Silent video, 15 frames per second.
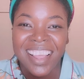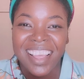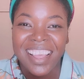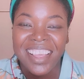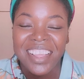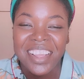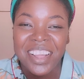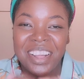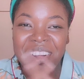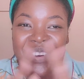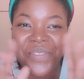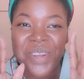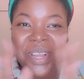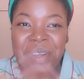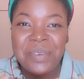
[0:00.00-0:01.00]
Hey y'all,
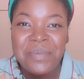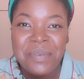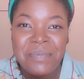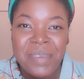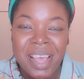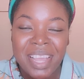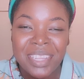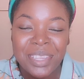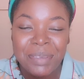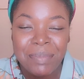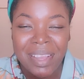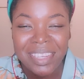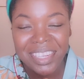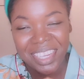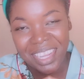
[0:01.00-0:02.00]
welcome back to
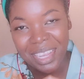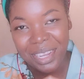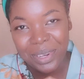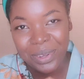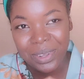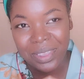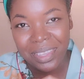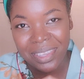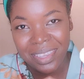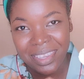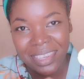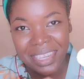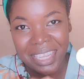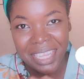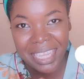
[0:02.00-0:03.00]
my channel. This
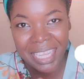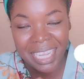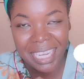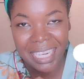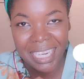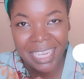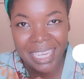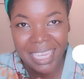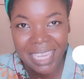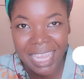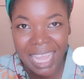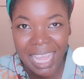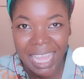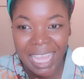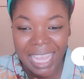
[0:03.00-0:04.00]
is Yelena
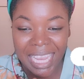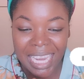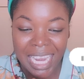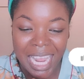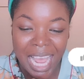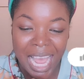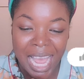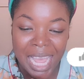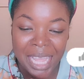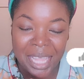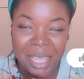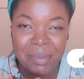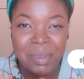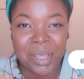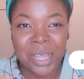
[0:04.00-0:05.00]
and I
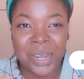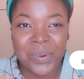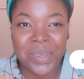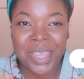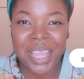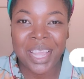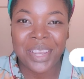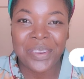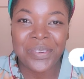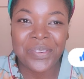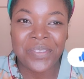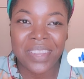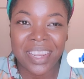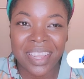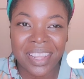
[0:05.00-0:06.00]
am here with a new
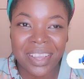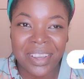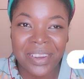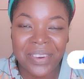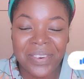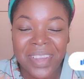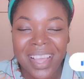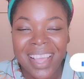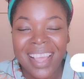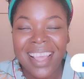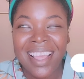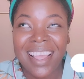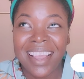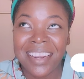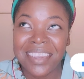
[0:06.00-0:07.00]
video,
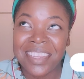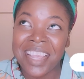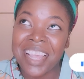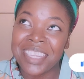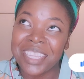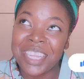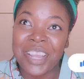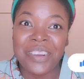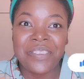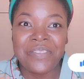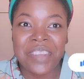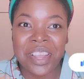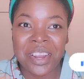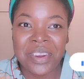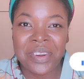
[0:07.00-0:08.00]
and it's actually a
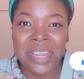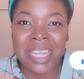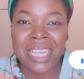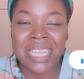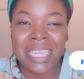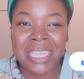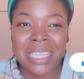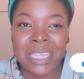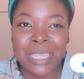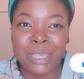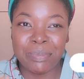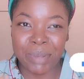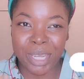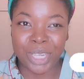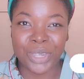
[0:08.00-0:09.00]
very
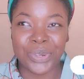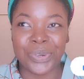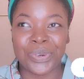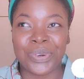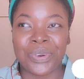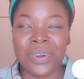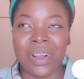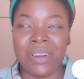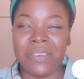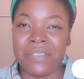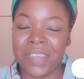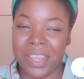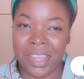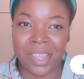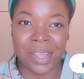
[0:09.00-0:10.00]
special
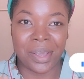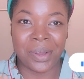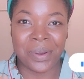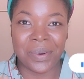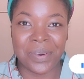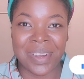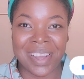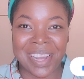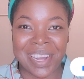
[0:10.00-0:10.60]
video.